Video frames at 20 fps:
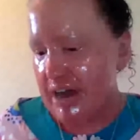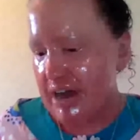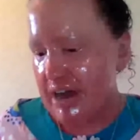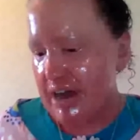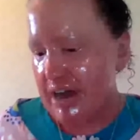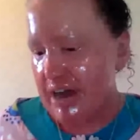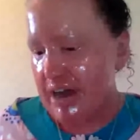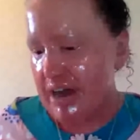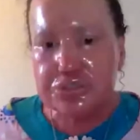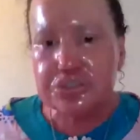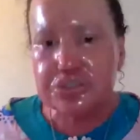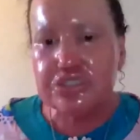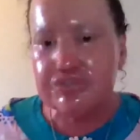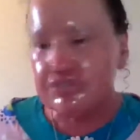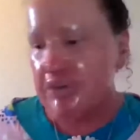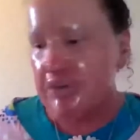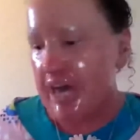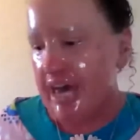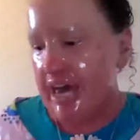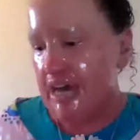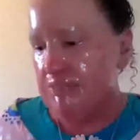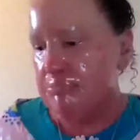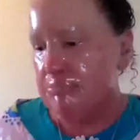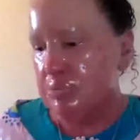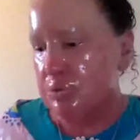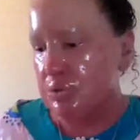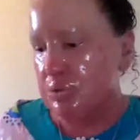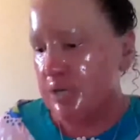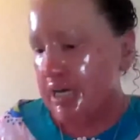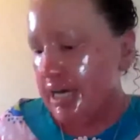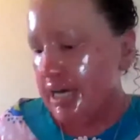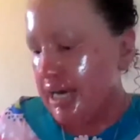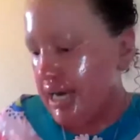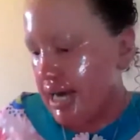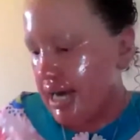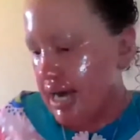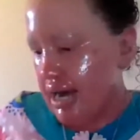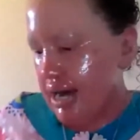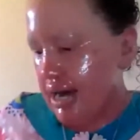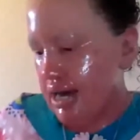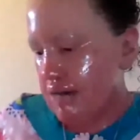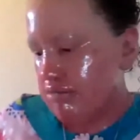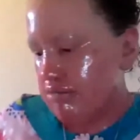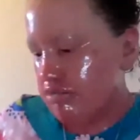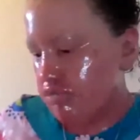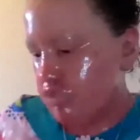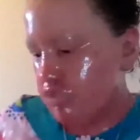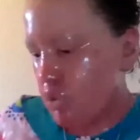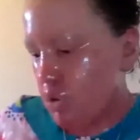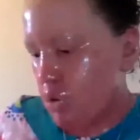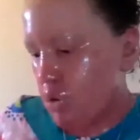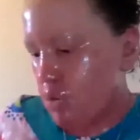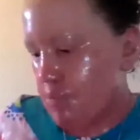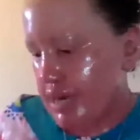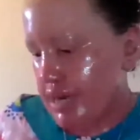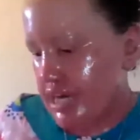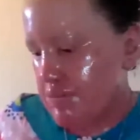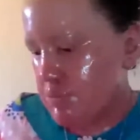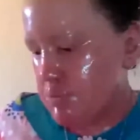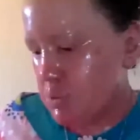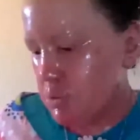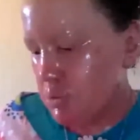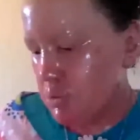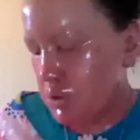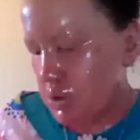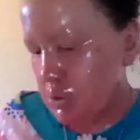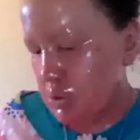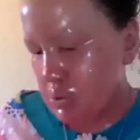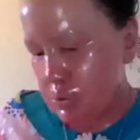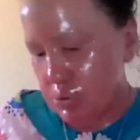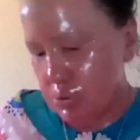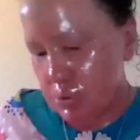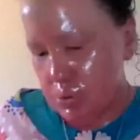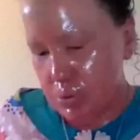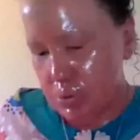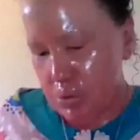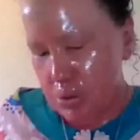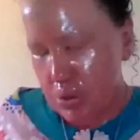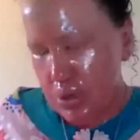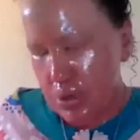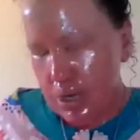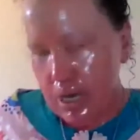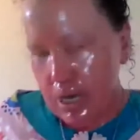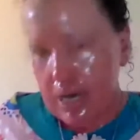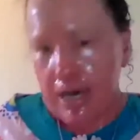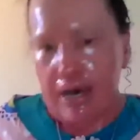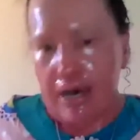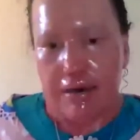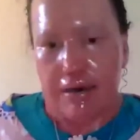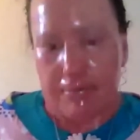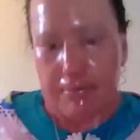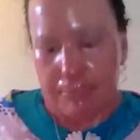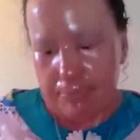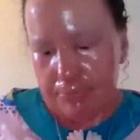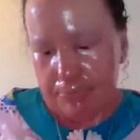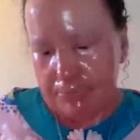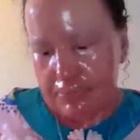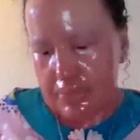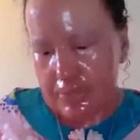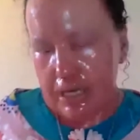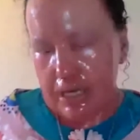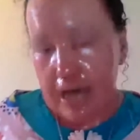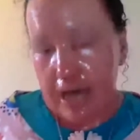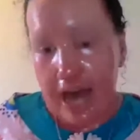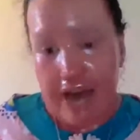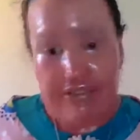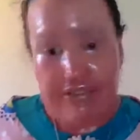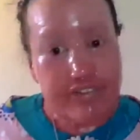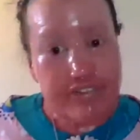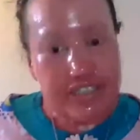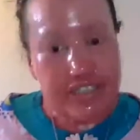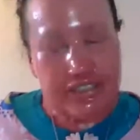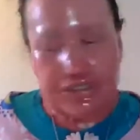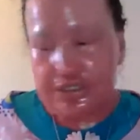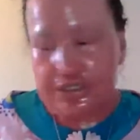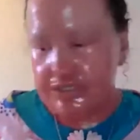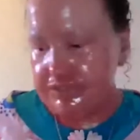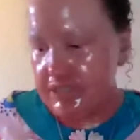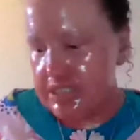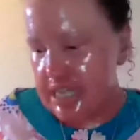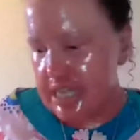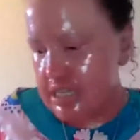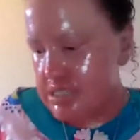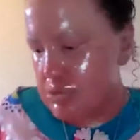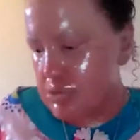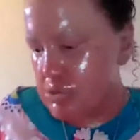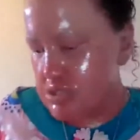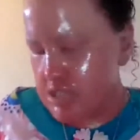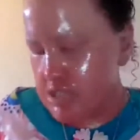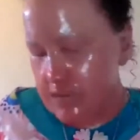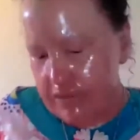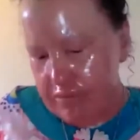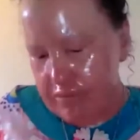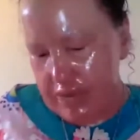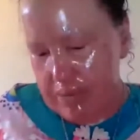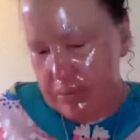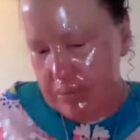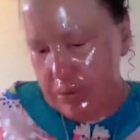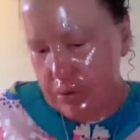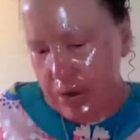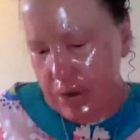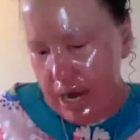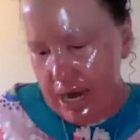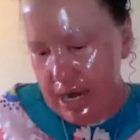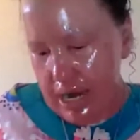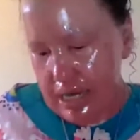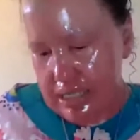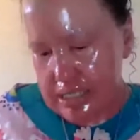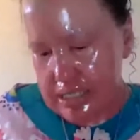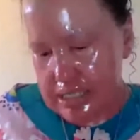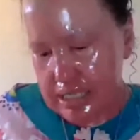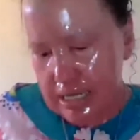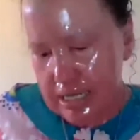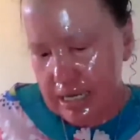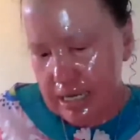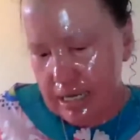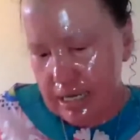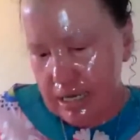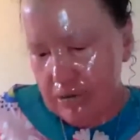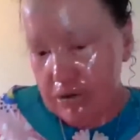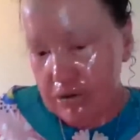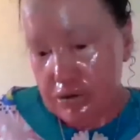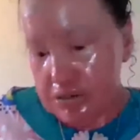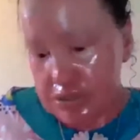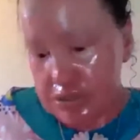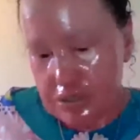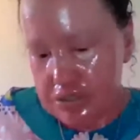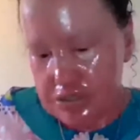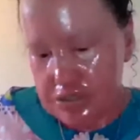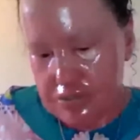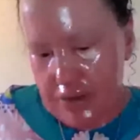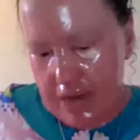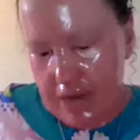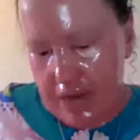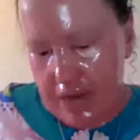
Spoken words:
Beautiful handbook for people who have a facial difference, and also for people who aren't, who don't rather.